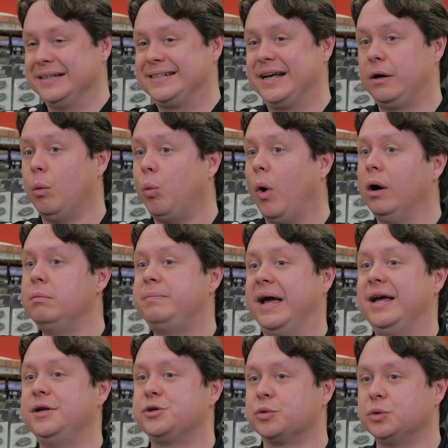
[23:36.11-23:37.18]
said
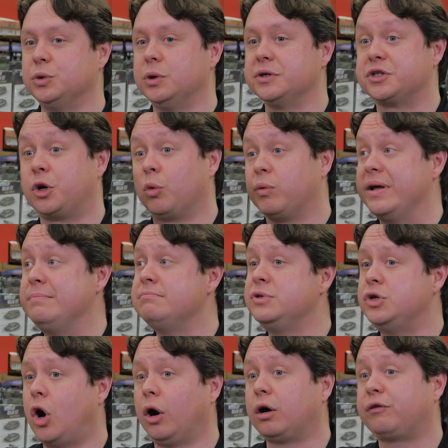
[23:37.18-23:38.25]
1-page rules
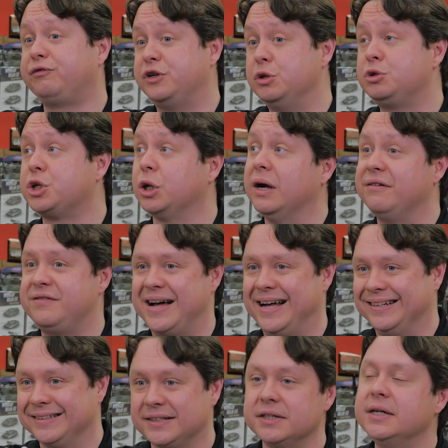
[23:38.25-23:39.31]
Grimdark Future
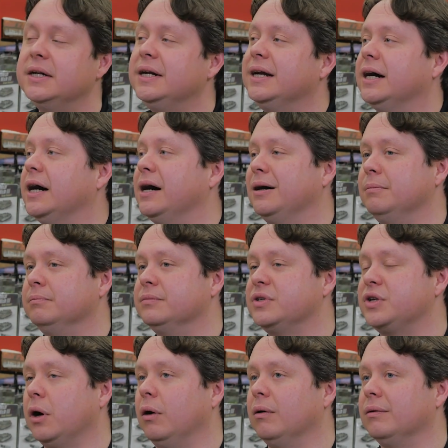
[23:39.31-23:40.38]
event.
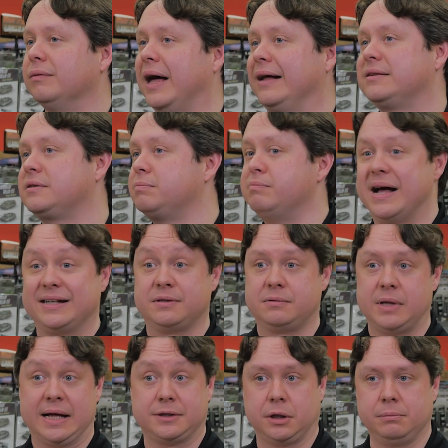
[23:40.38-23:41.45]
So
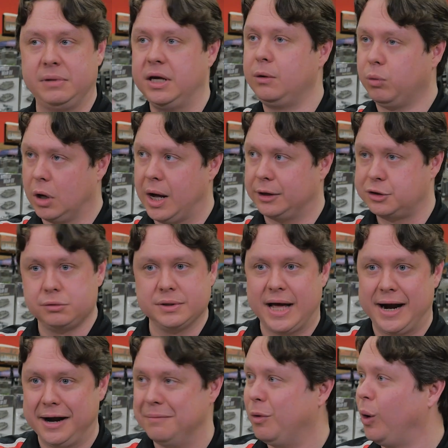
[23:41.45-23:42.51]
that's on me. We're not doing
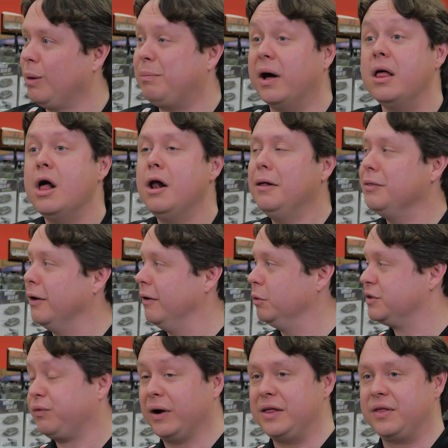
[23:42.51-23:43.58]
that anymore. But it
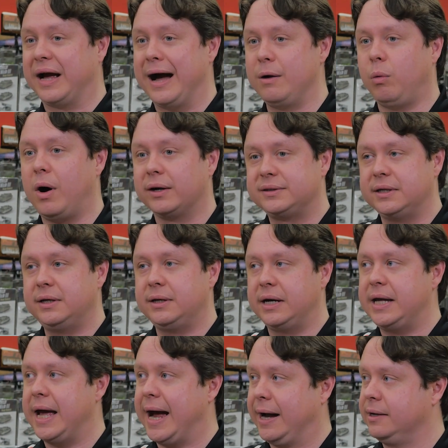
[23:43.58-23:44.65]
was funny. The guy walked in and
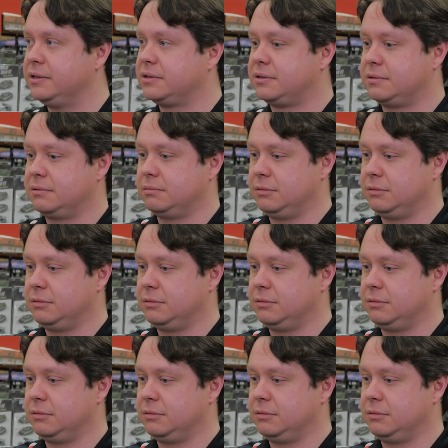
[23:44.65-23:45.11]
he has